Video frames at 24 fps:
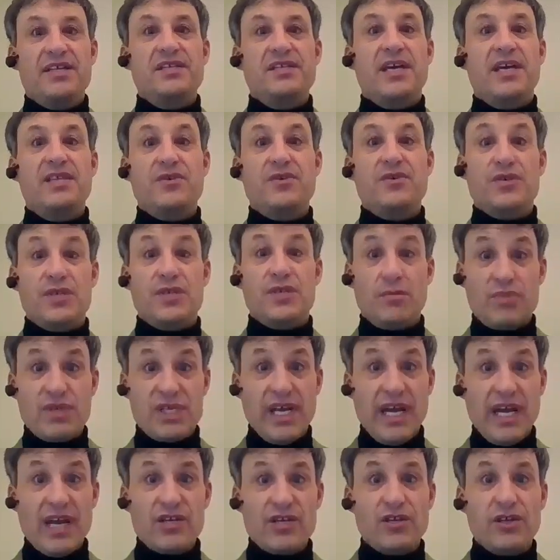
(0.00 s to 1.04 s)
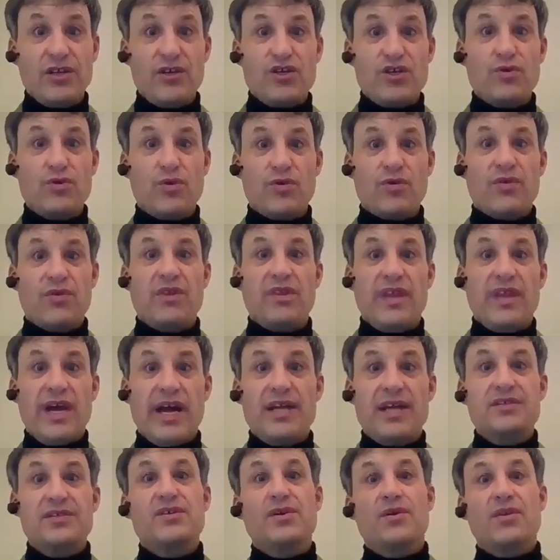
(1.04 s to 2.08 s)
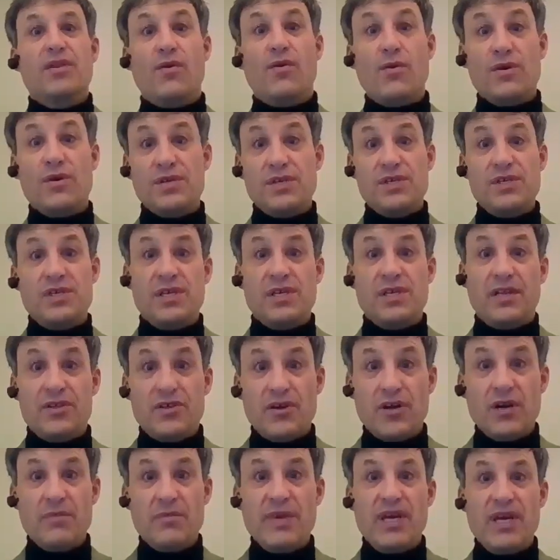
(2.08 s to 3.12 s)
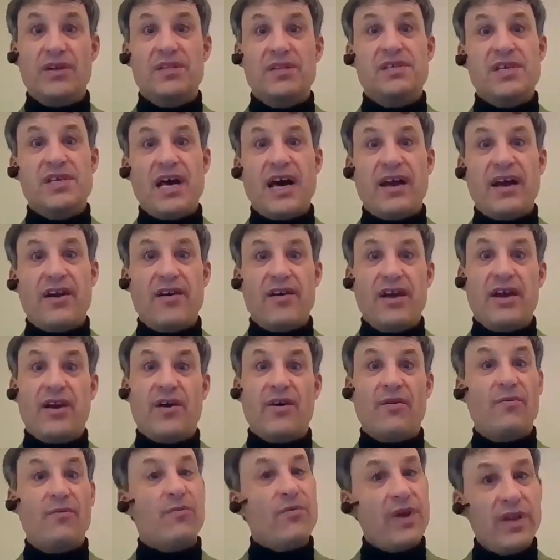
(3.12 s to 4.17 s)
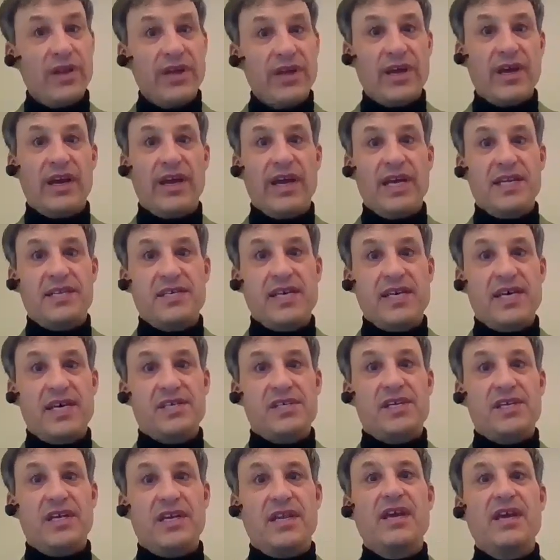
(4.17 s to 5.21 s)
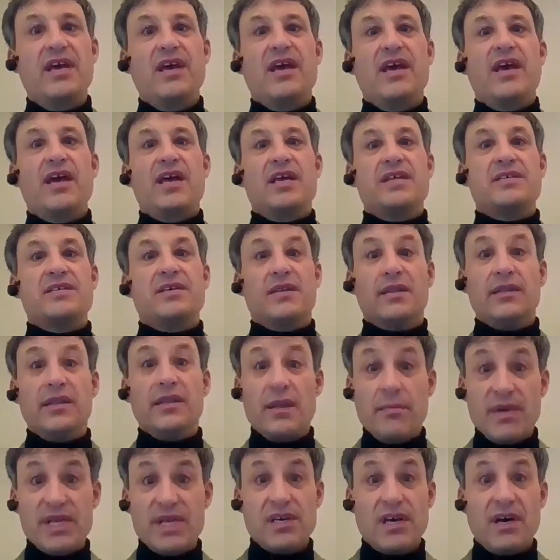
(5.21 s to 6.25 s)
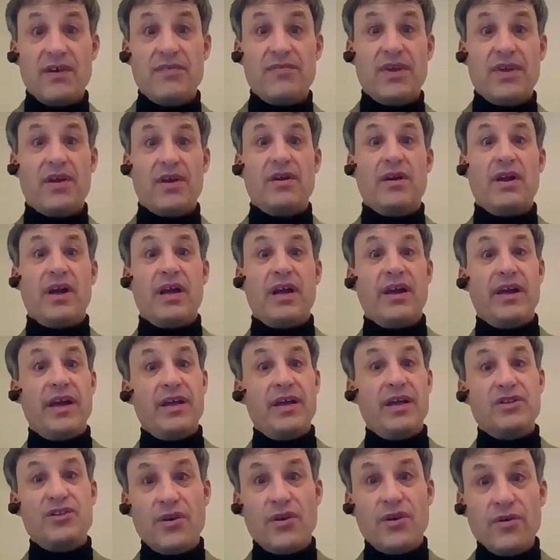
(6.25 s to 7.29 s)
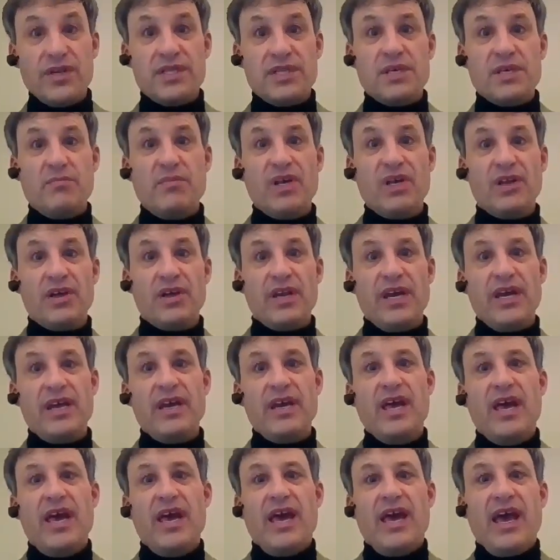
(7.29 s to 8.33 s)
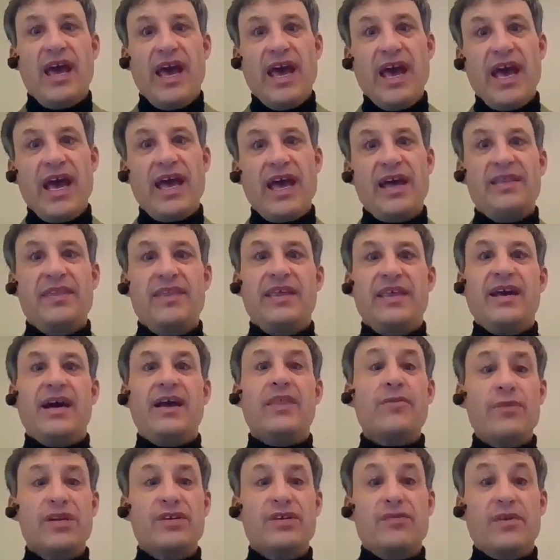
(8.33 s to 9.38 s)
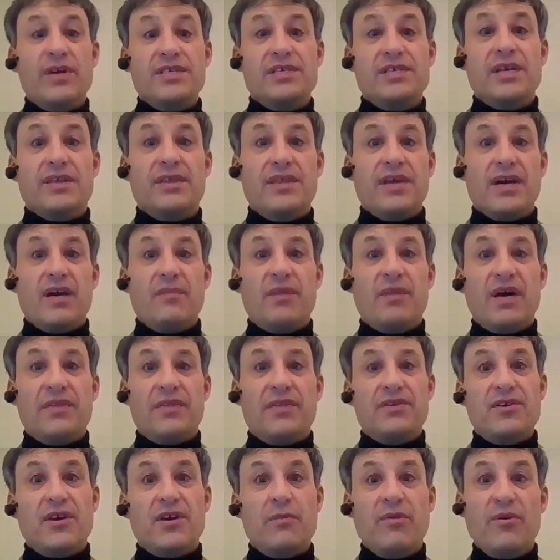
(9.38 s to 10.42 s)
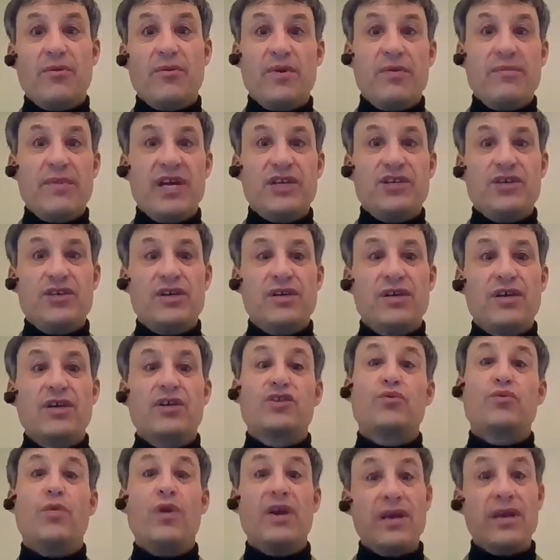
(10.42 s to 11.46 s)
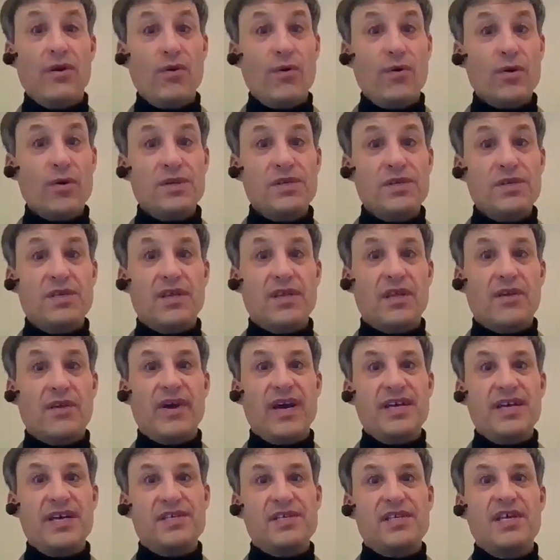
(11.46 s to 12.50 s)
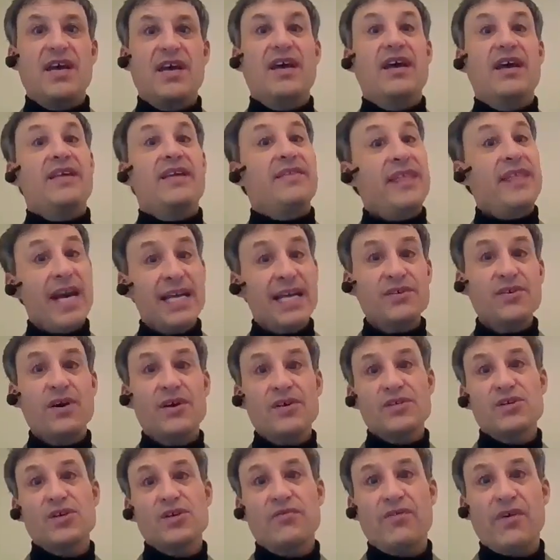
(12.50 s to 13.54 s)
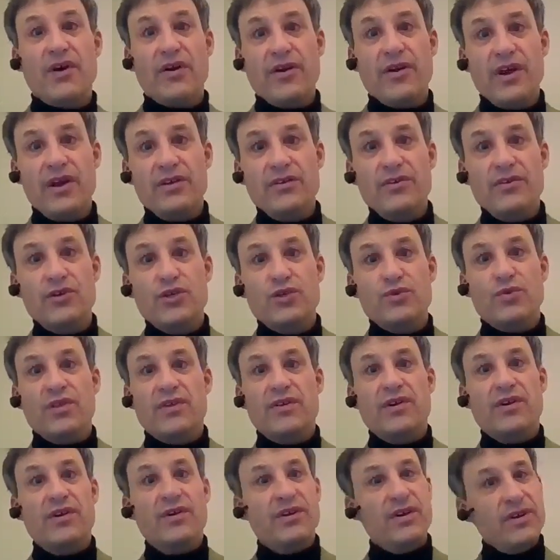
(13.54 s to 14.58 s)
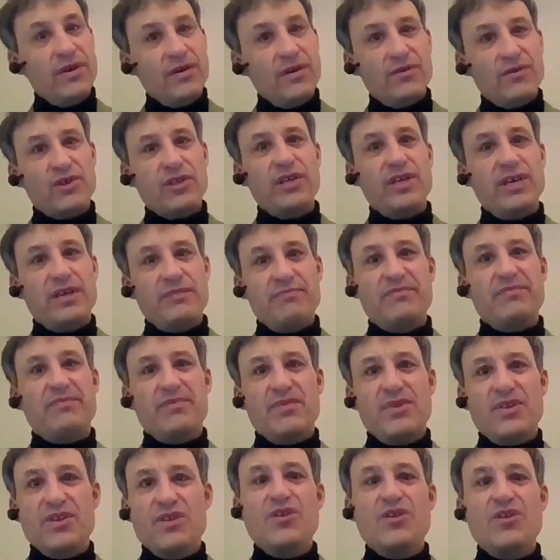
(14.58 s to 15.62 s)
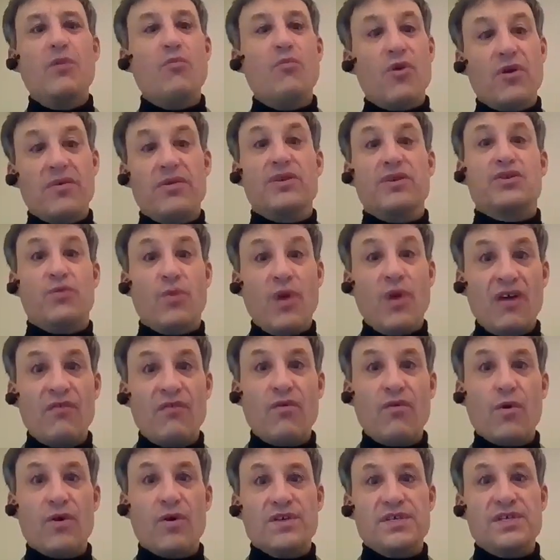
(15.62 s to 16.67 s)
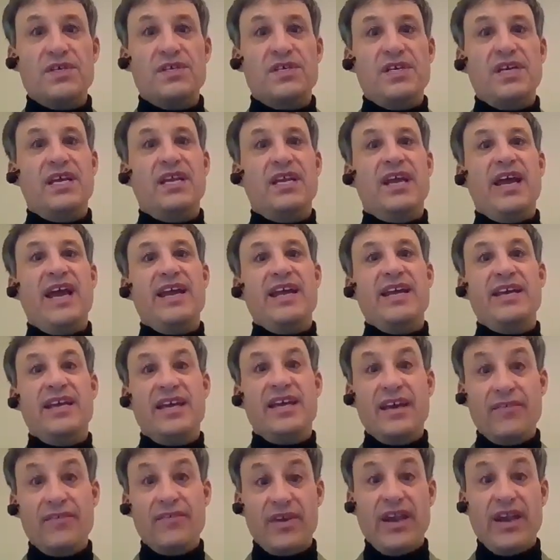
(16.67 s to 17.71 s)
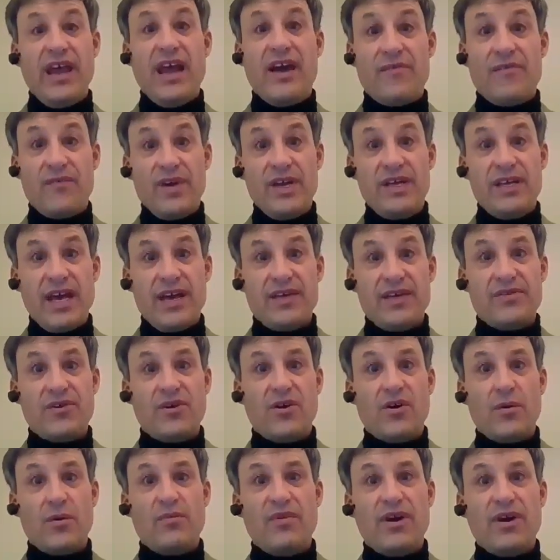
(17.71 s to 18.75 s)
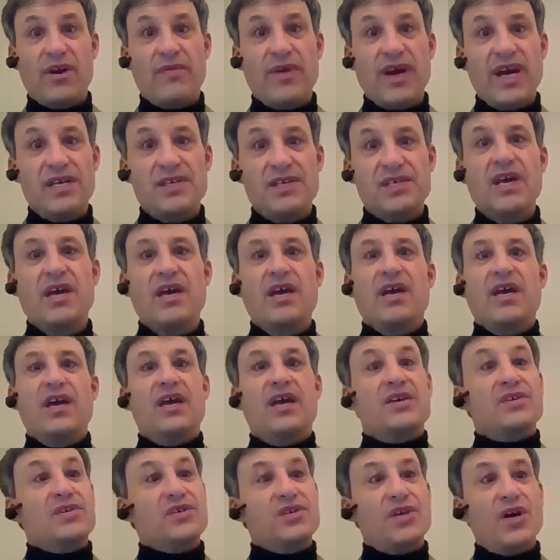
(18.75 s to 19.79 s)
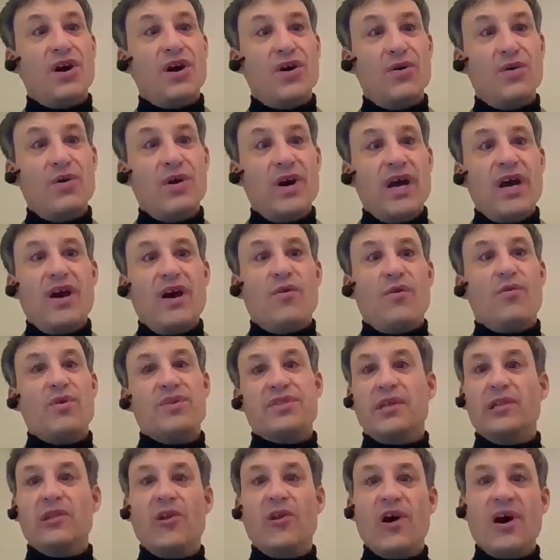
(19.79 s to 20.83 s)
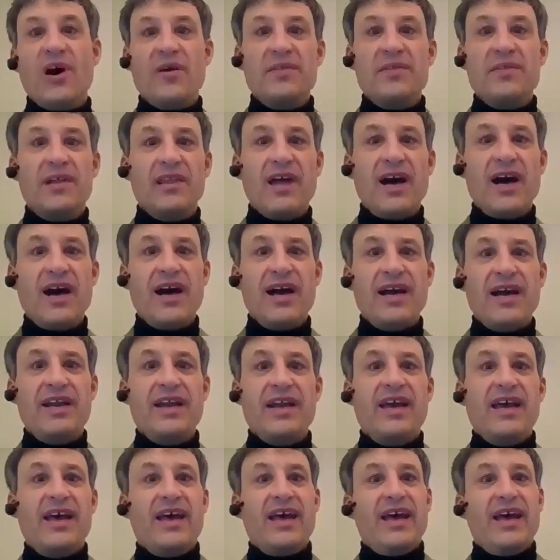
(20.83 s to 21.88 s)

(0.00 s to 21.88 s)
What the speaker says: States are substantially shorter than that. So the horses in the Derby on Saturday are really going to get tested to the limits of their endurance ability. And the other interesting thing about the Derby, we mentioned 20 horses in the race. That's also very unusual. There are usually no more than 12 horses in any given everyday thoroughbred race. So with a lot on the line,